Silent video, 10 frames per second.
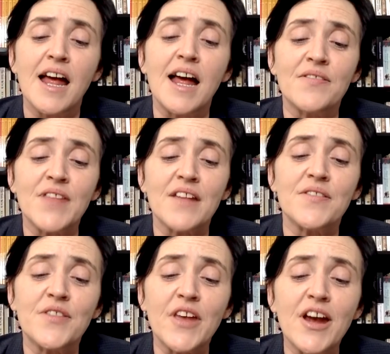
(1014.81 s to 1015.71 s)
and
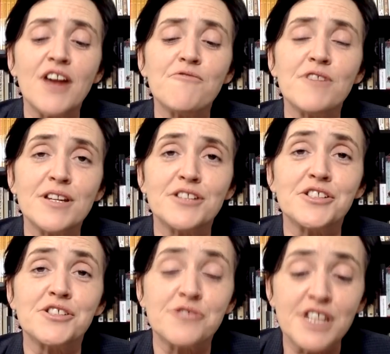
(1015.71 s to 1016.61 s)
that their
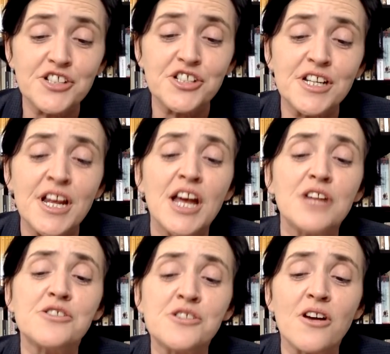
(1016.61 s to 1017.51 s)
religious tradition
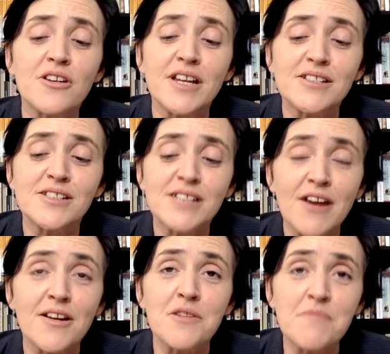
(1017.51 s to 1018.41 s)
does not
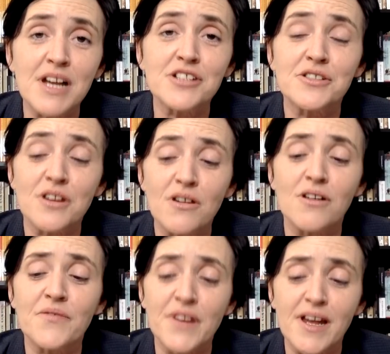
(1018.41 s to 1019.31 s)
necessarily match the
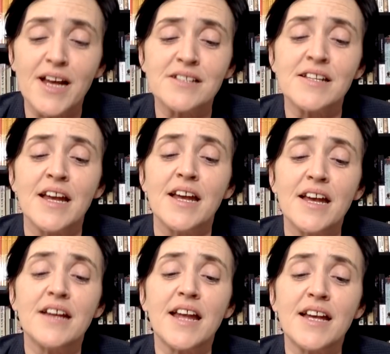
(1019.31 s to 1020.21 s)
law of the land
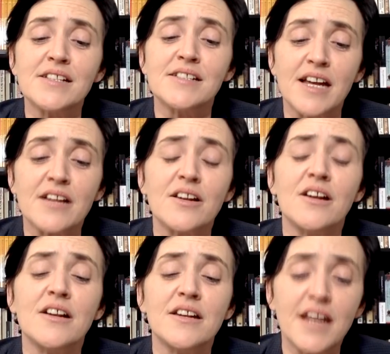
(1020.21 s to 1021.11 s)
in a
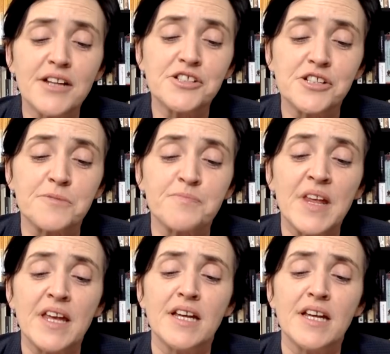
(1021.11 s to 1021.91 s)
secular nation.